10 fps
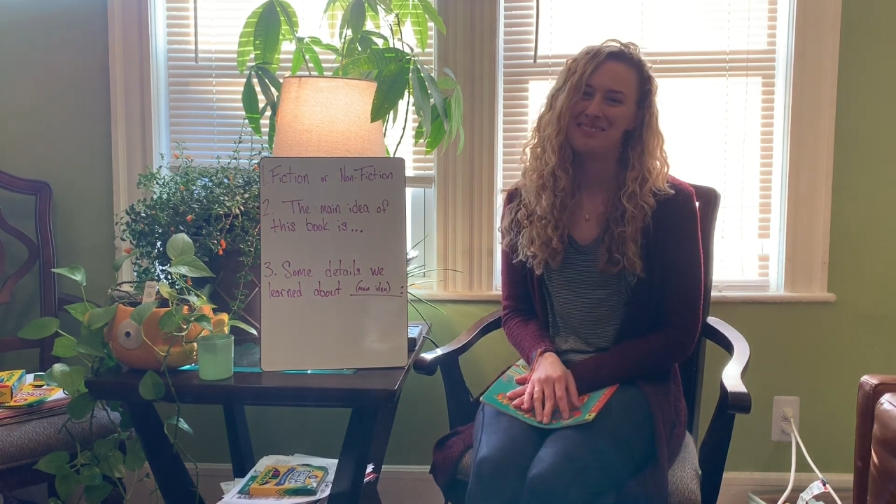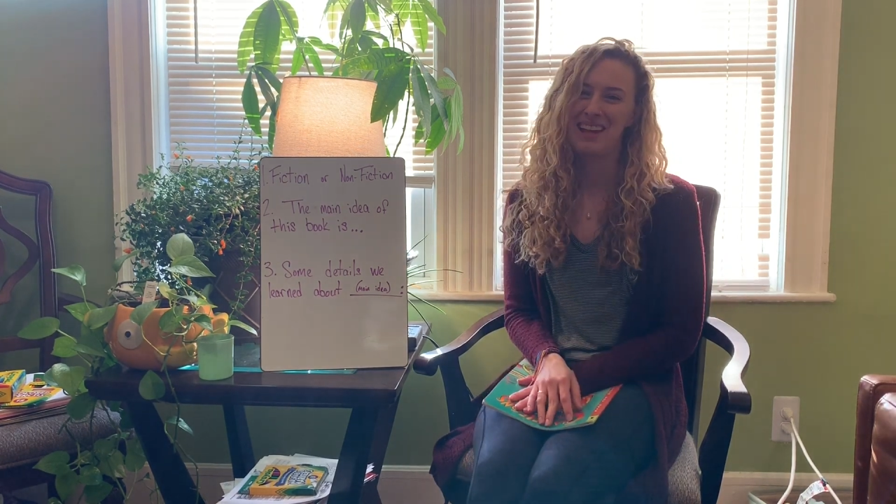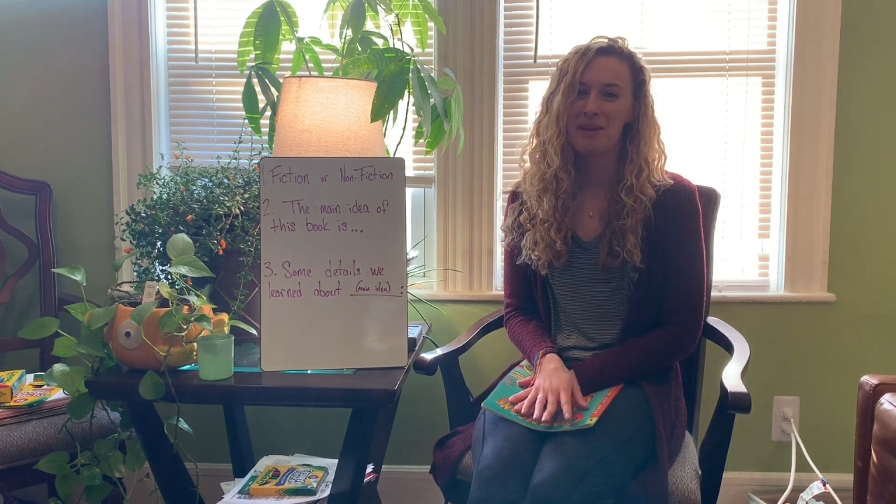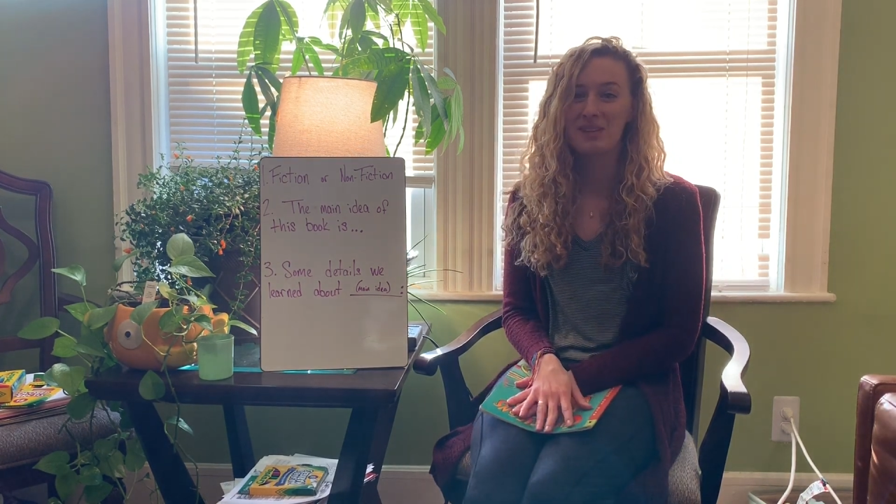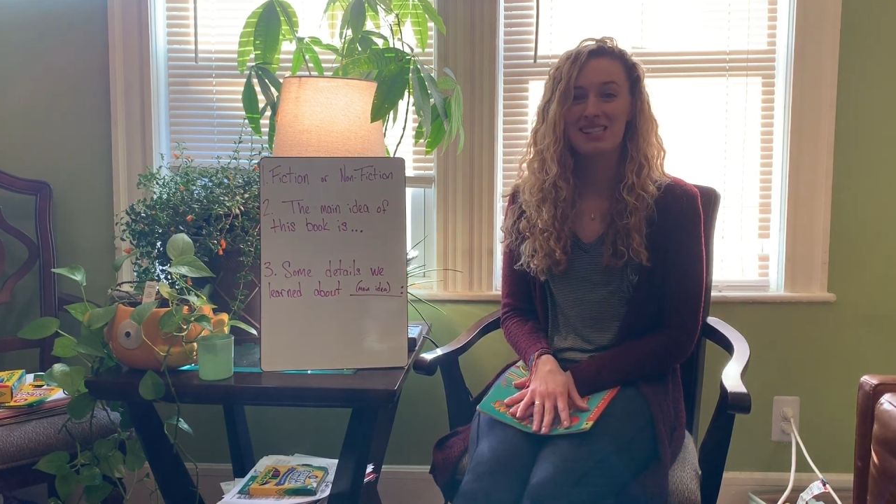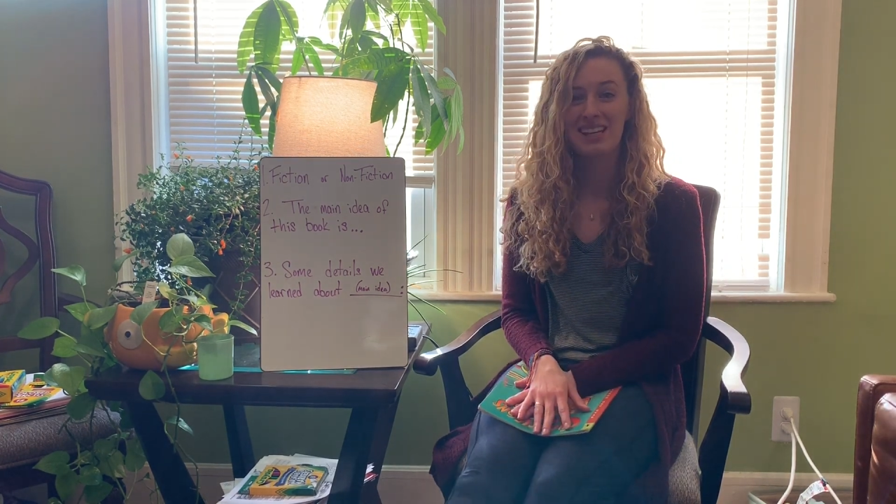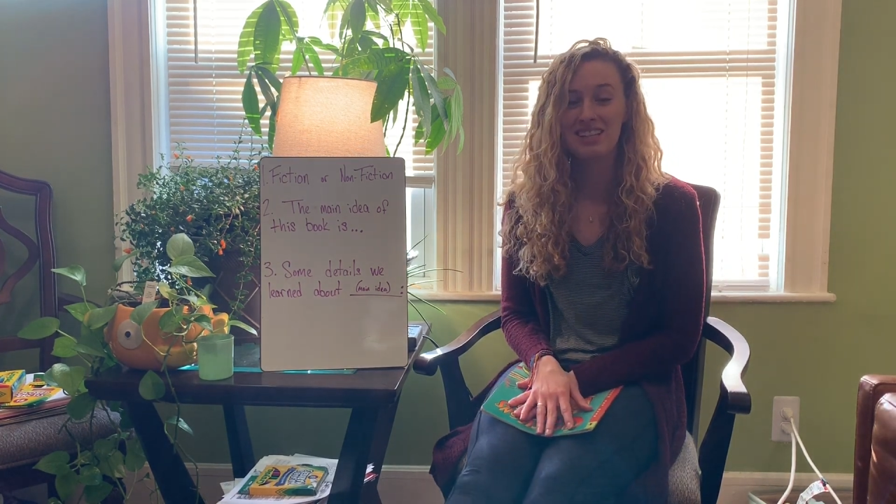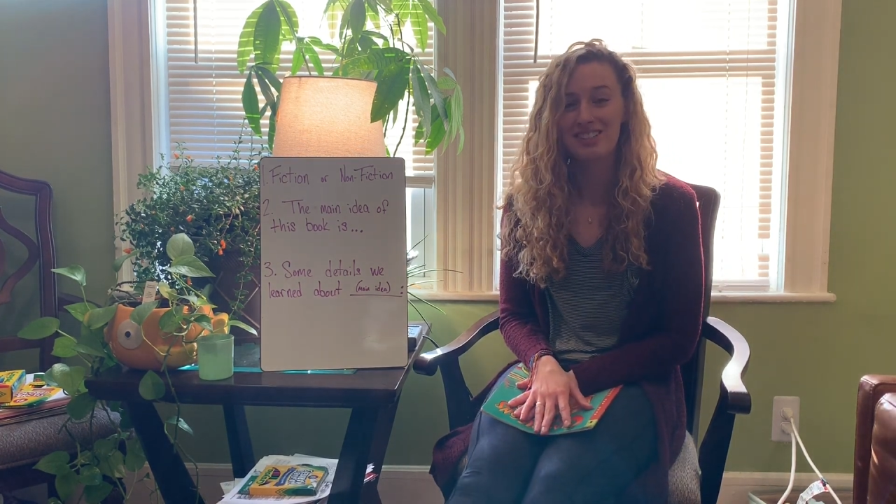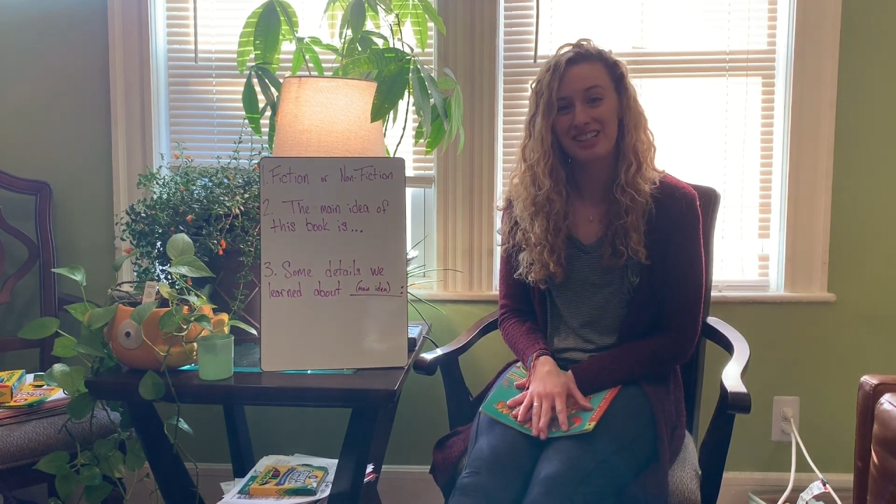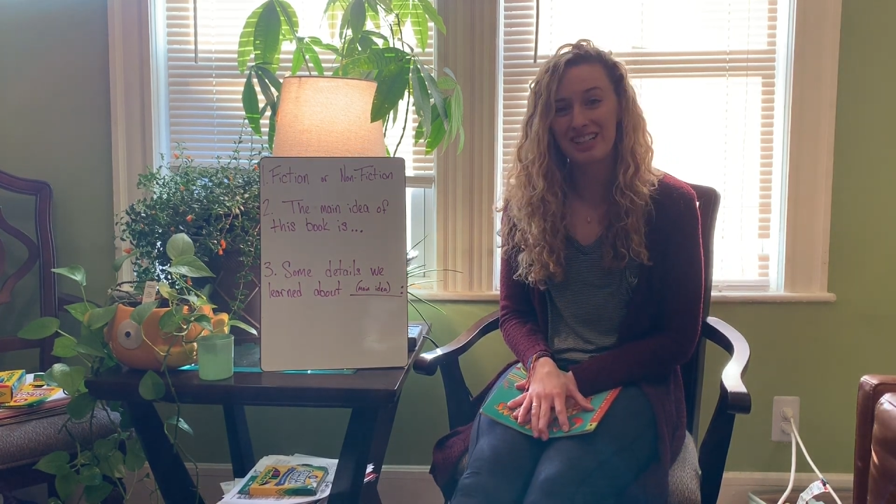I'm excited
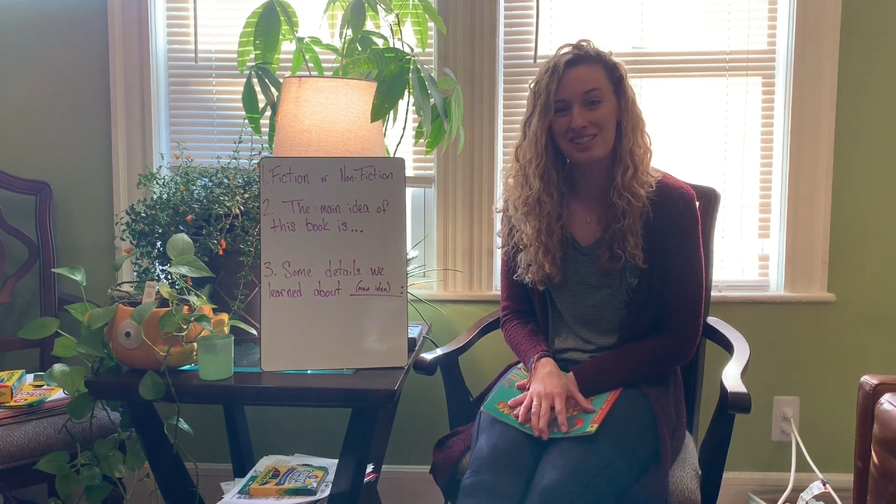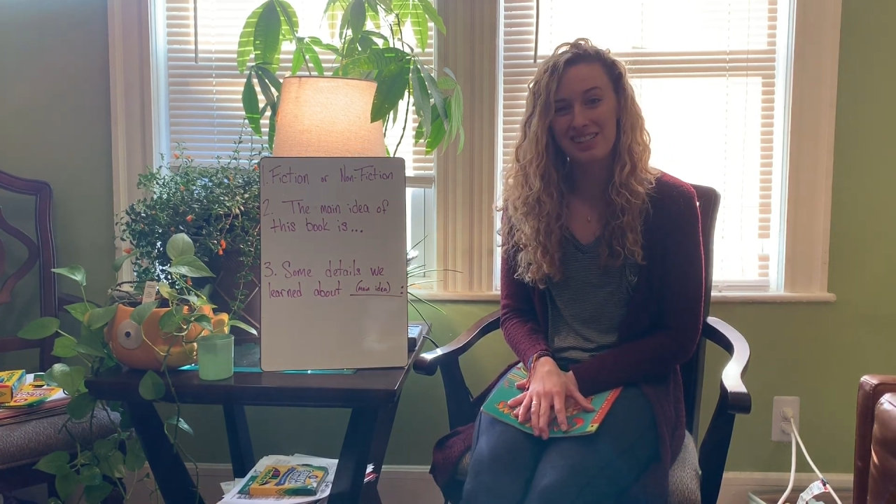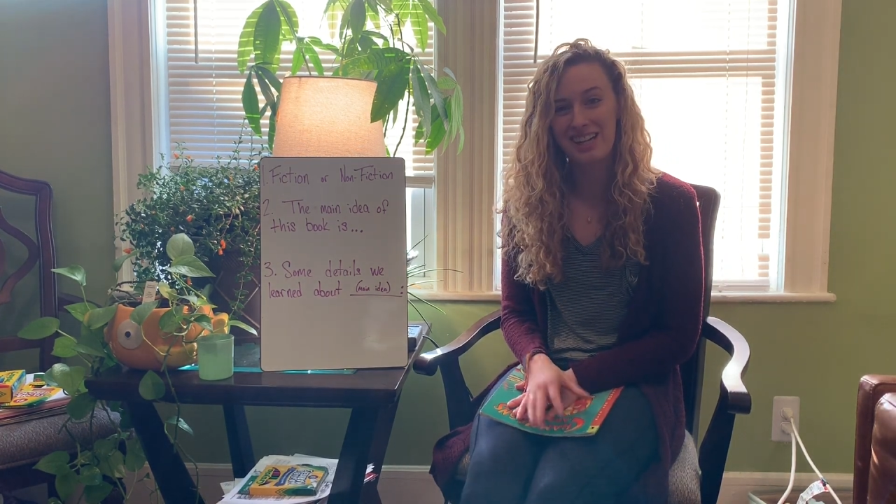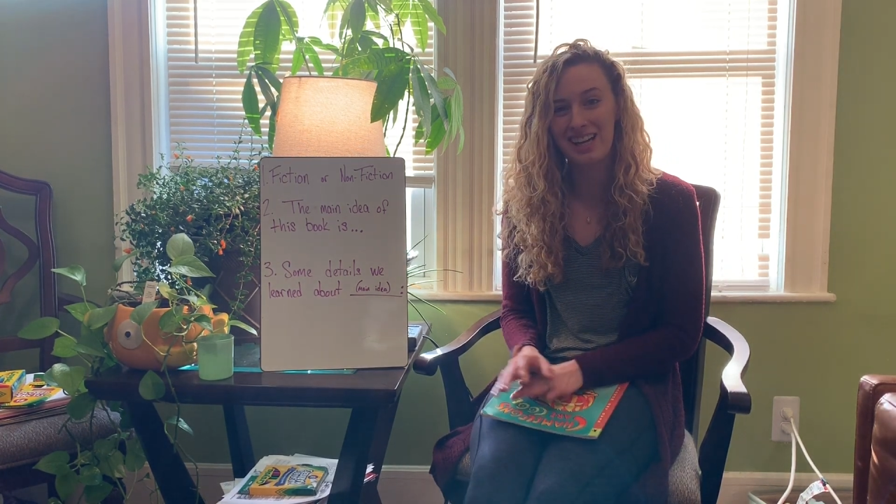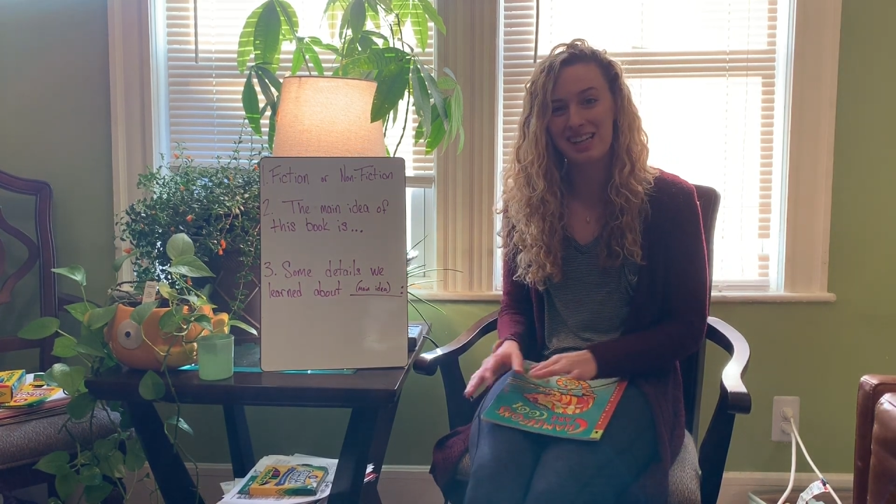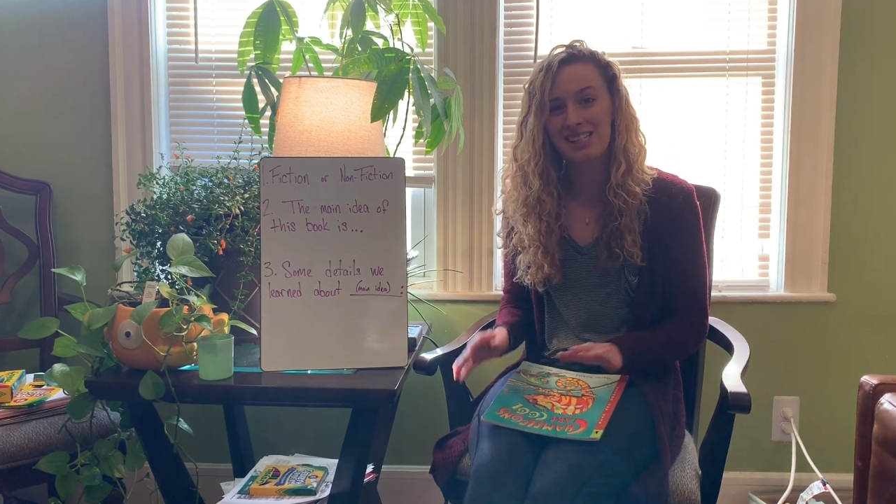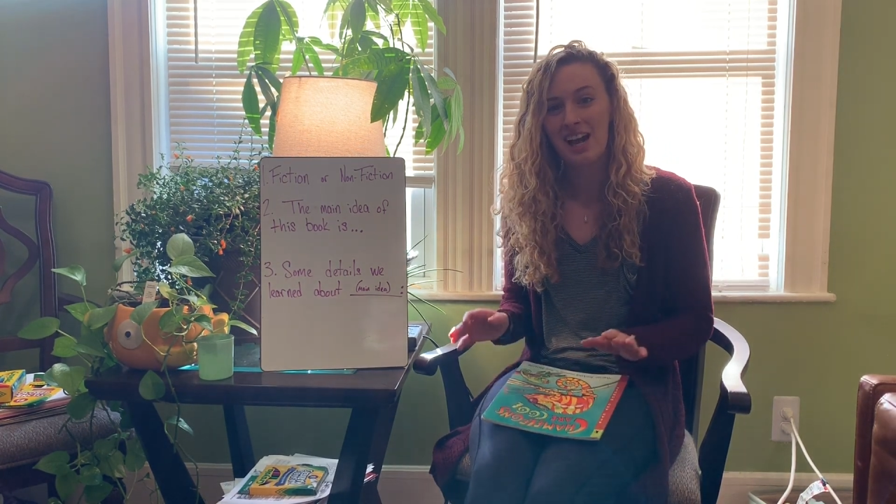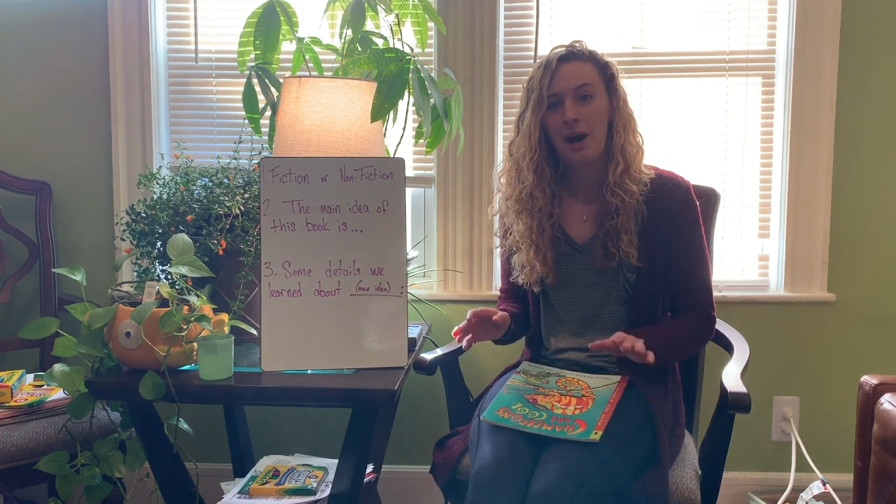you're here today, guys,